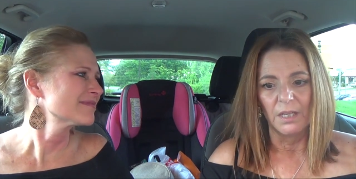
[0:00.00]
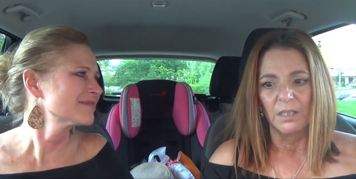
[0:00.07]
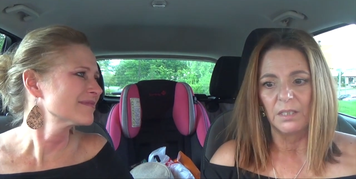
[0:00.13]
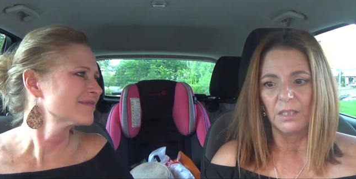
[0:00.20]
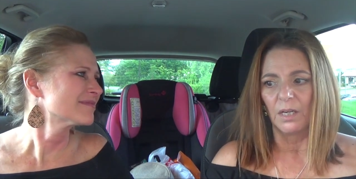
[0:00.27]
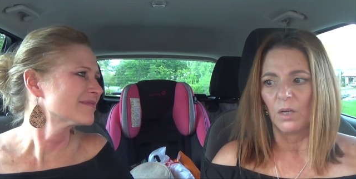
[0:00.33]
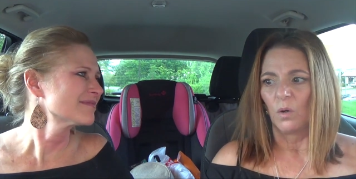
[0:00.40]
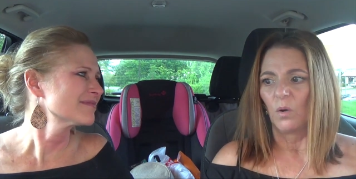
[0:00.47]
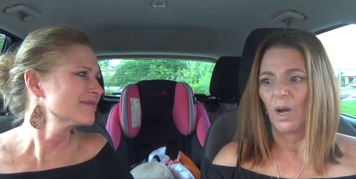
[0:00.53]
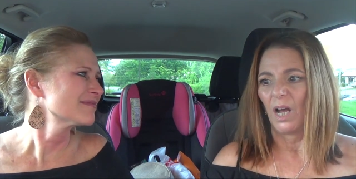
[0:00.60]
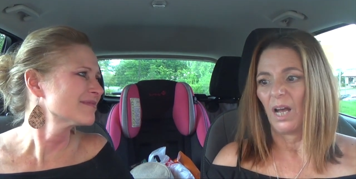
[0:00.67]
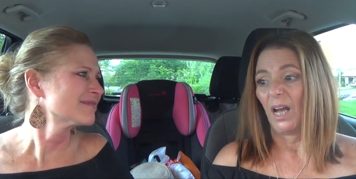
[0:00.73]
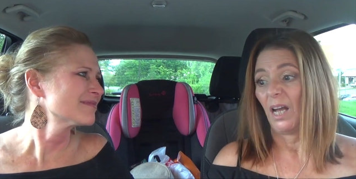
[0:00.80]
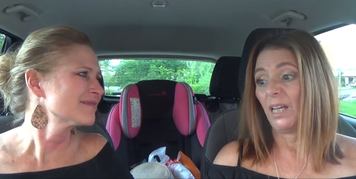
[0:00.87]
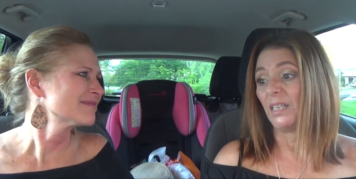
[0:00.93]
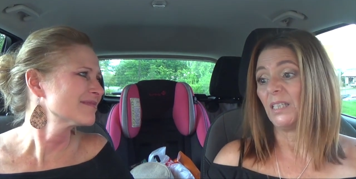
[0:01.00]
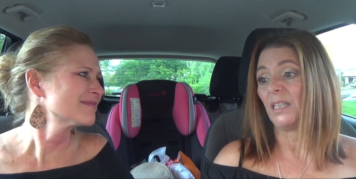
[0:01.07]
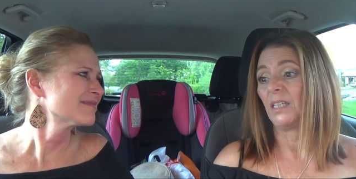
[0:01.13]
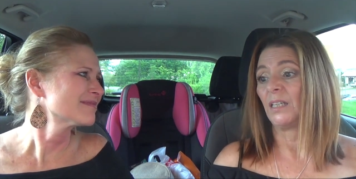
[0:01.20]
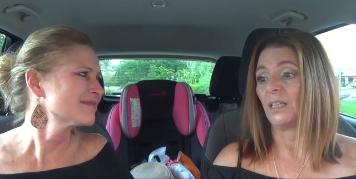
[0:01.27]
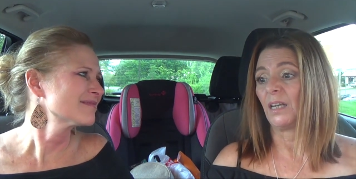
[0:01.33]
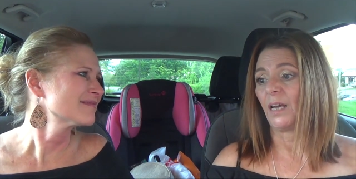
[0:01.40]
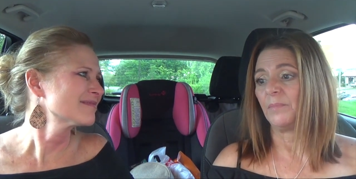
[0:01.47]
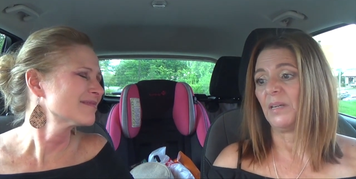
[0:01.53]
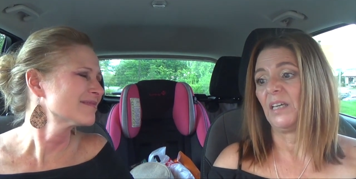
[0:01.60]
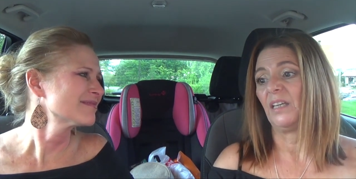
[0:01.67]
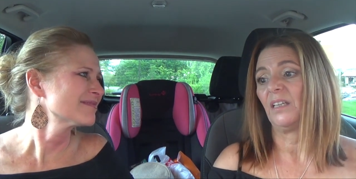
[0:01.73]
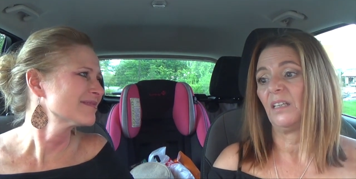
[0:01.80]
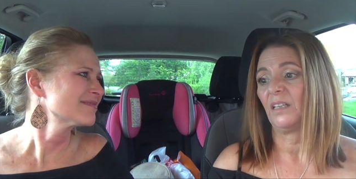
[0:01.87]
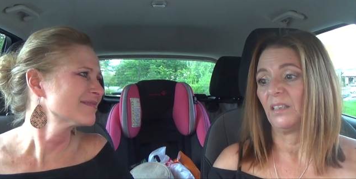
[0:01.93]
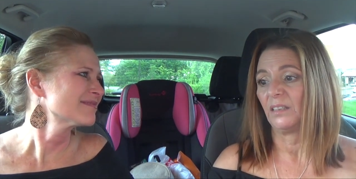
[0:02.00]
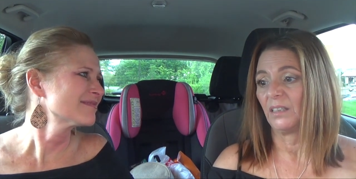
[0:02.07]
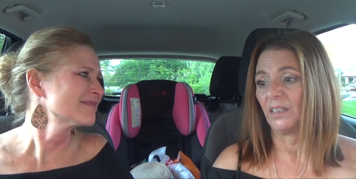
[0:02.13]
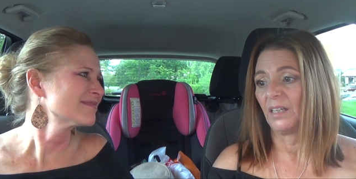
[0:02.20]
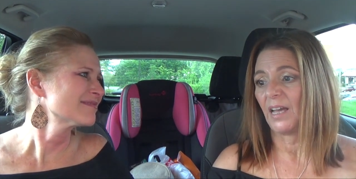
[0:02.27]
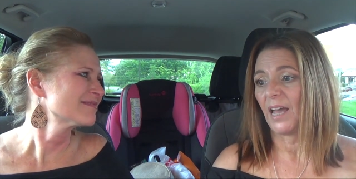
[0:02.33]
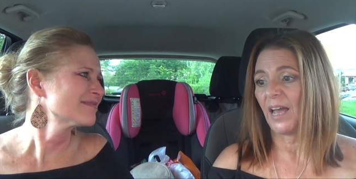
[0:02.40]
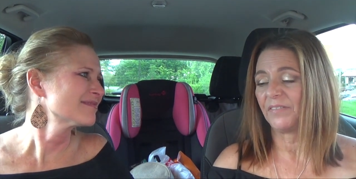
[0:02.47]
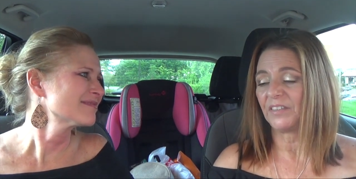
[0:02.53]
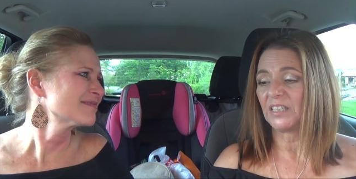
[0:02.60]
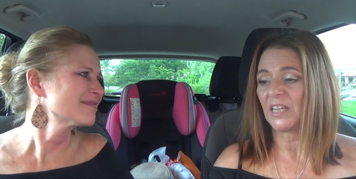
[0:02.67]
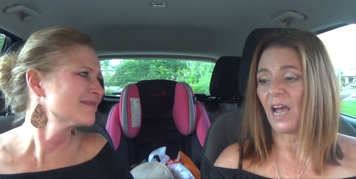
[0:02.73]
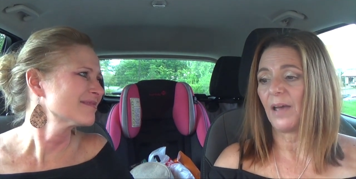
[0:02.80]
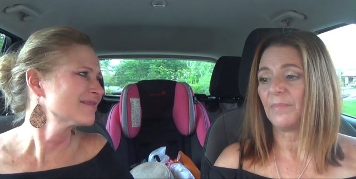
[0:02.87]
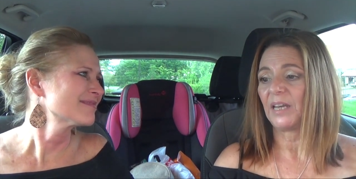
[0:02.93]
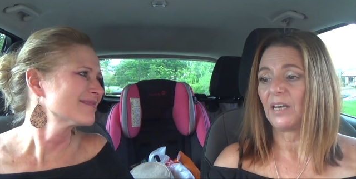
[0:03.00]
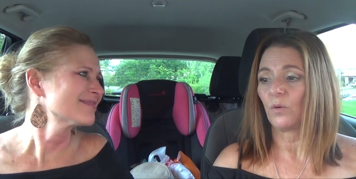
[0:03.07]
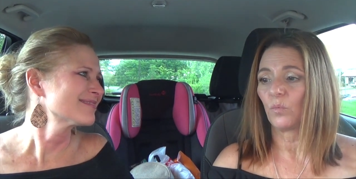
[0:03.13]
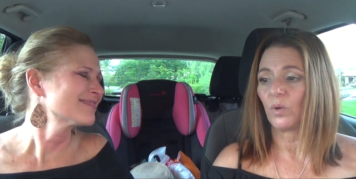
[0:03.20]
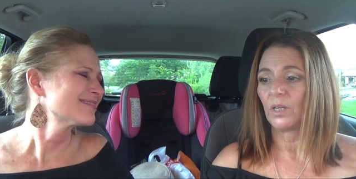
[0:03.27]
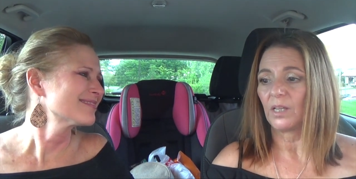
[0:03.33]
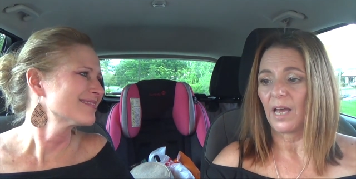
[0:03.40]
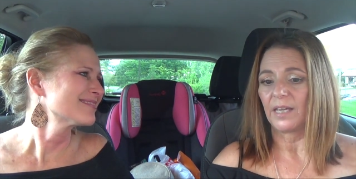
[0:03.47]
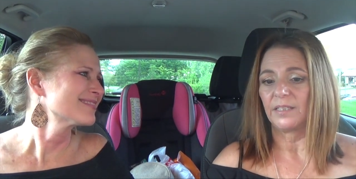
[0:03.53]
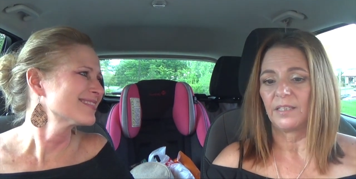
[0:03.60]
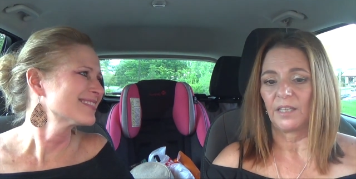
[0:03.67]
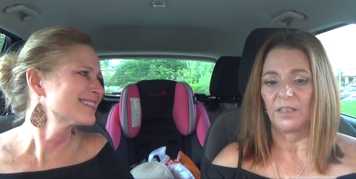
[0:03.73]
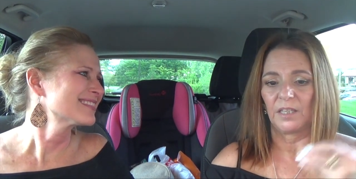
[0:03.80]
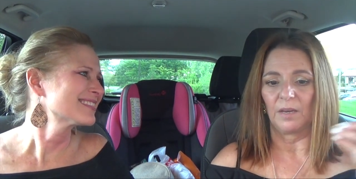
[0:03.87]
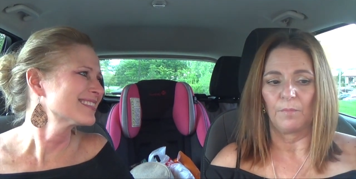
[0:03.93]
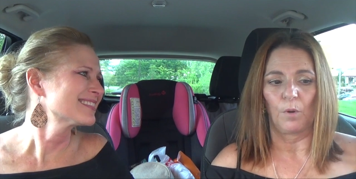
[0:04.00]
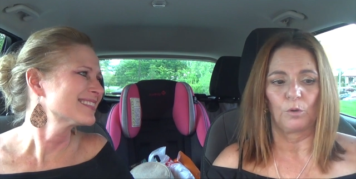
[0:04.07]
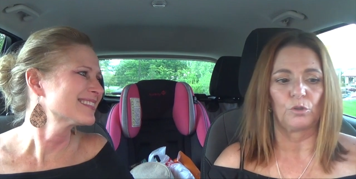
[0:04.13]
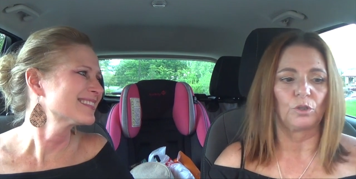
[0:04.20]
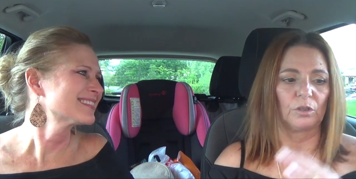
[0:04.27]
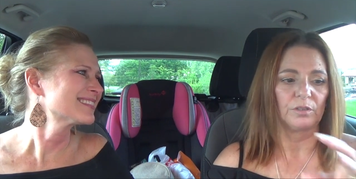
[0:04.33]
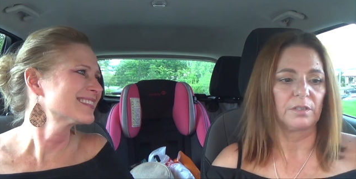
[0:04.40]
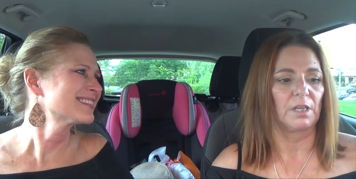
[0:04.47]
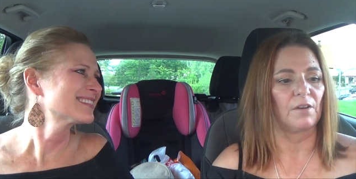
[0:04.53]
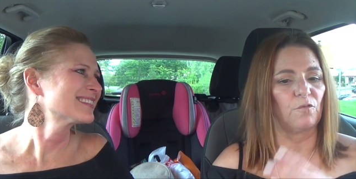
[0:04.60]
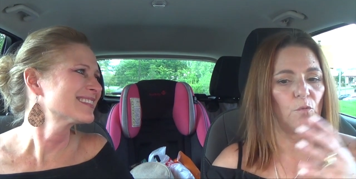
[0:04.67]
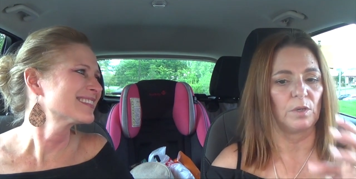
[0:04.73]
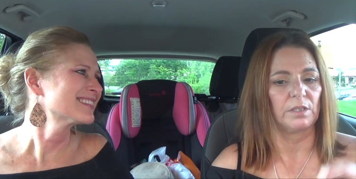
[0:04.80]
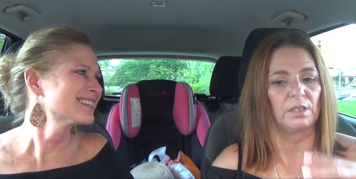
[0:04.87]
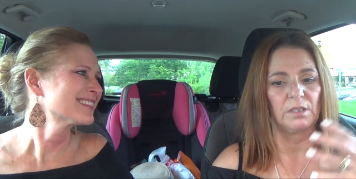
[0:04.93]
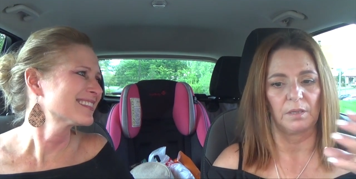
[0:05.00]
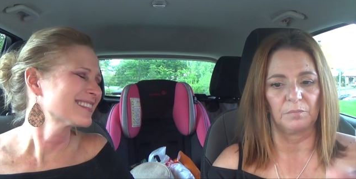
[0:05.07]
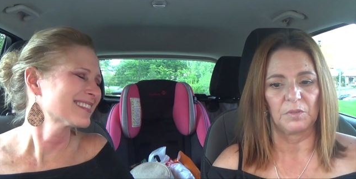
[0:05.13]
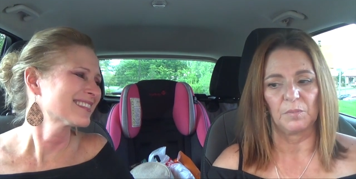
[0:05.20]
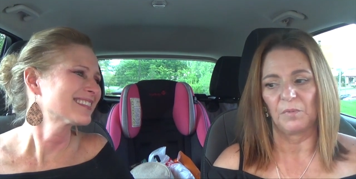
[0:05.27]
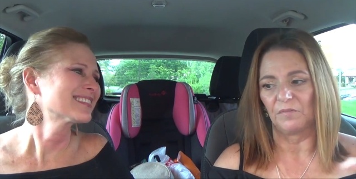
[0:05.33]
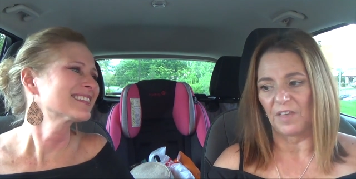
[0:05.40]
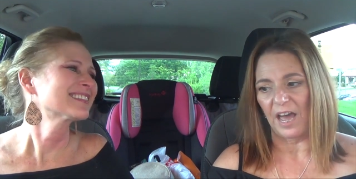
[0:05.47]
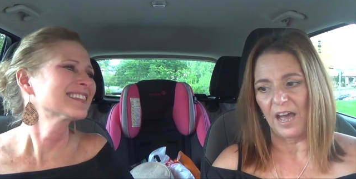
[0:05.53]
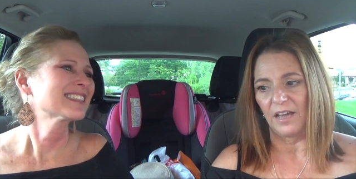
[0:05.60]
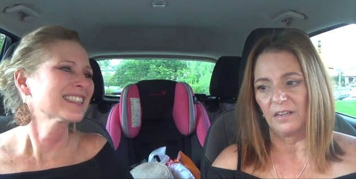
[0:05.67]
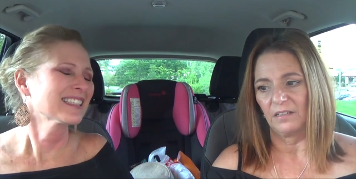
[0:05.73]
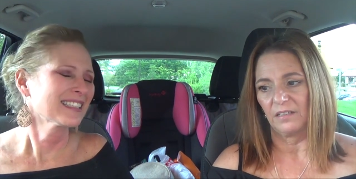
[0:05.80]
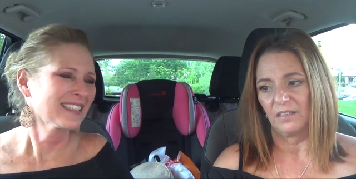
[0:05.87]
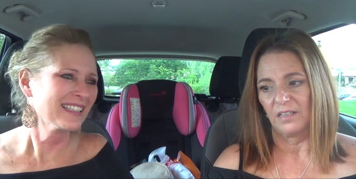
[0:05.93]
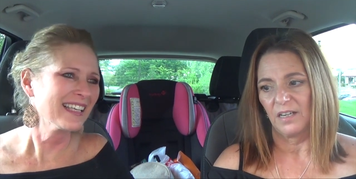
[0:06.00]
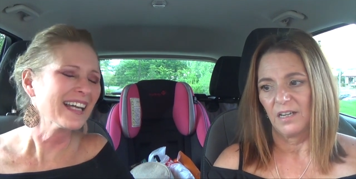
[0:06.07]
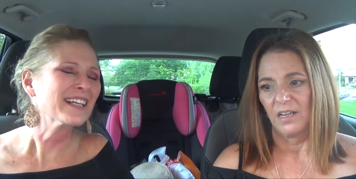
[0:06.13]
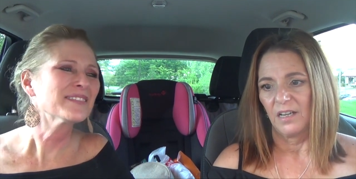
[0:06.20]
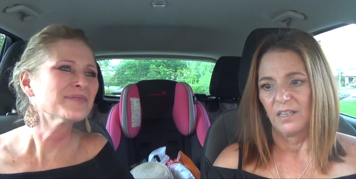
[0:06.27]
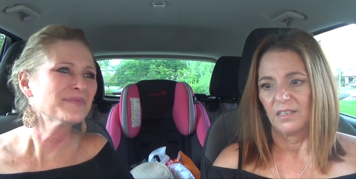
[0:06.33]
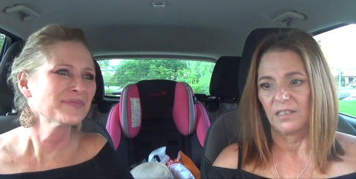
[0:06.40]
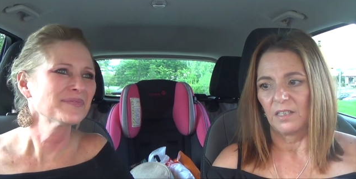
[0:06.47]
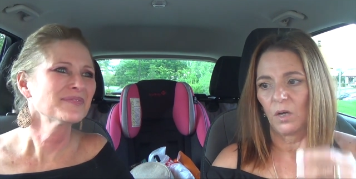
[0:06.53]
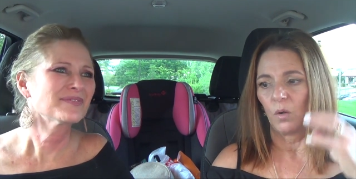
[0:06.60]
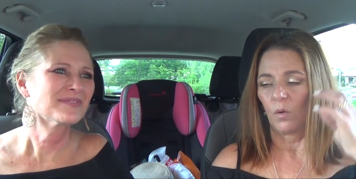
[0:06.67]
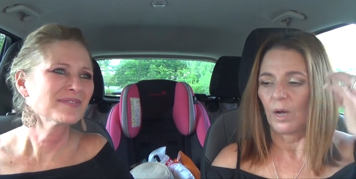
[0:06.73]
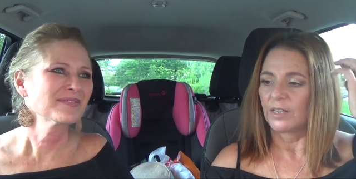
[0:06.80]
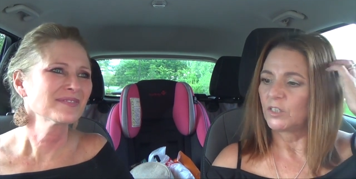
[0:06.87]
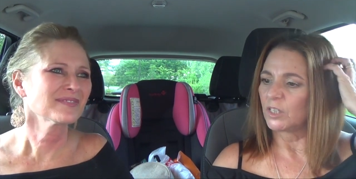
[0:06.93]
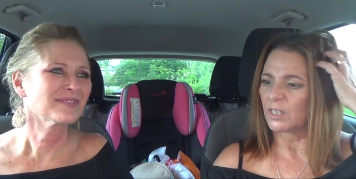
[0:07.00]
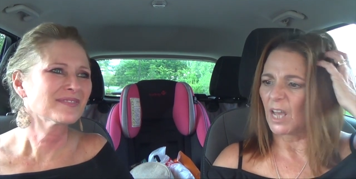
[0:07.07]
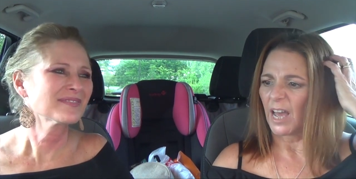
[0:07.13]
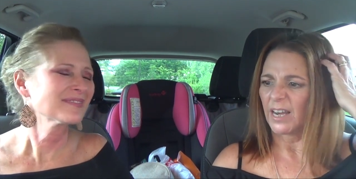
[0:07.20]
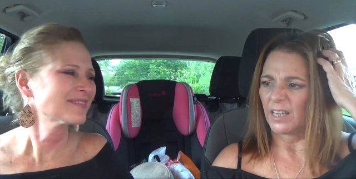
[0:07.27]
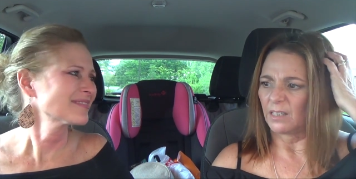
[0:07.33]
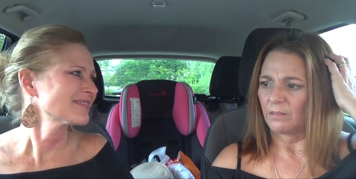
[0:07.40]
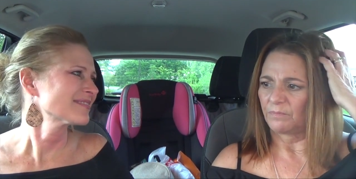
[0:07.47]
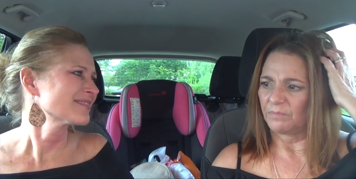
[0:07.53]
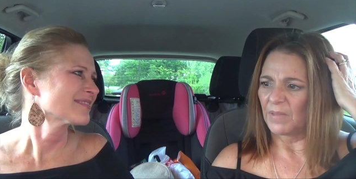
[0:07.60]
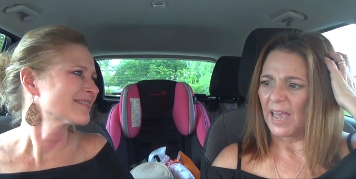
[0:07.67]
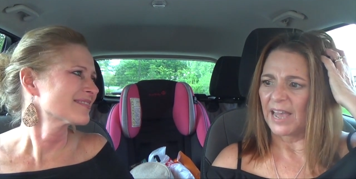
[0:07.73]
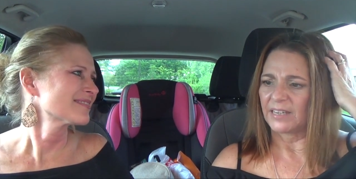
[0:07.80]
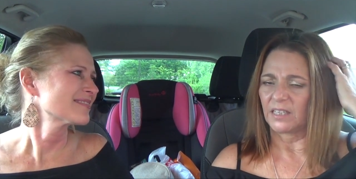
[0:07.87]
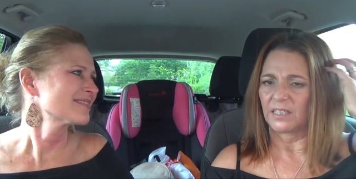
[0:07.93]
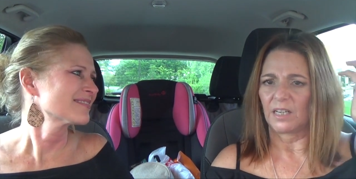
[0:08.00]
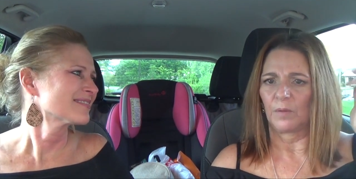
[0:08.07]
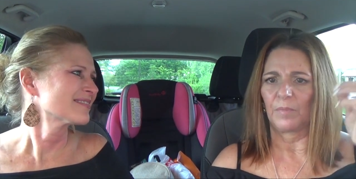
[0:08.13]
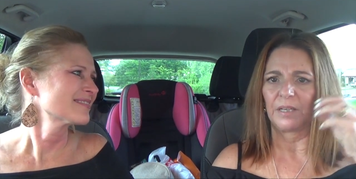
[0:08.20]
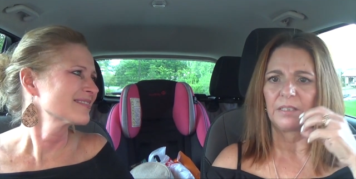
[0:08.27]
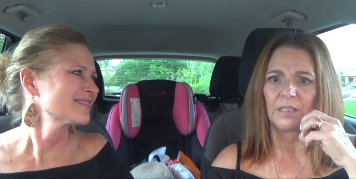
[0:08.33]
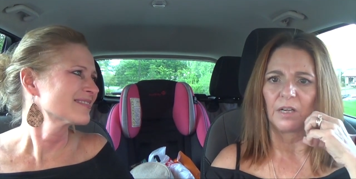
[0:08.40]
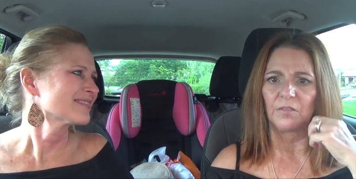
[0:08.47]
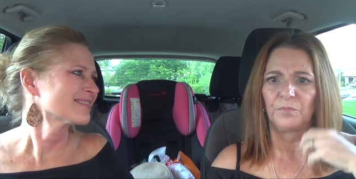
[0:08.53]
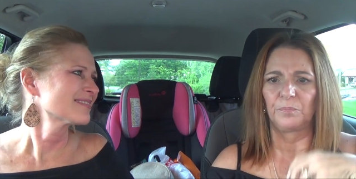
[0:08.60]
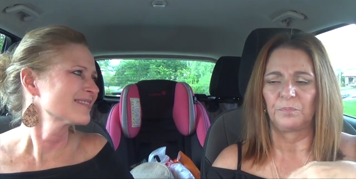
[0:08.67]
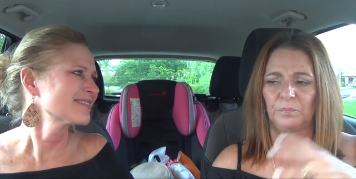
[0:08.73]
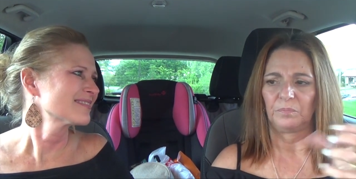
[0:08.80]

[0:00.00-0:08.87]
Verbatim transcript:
Speaker 1: So I didn't, I mean, at the time I didn't realize that the emotional stuff was a symptom of that. Yeah. So I just kind of had to tell myself,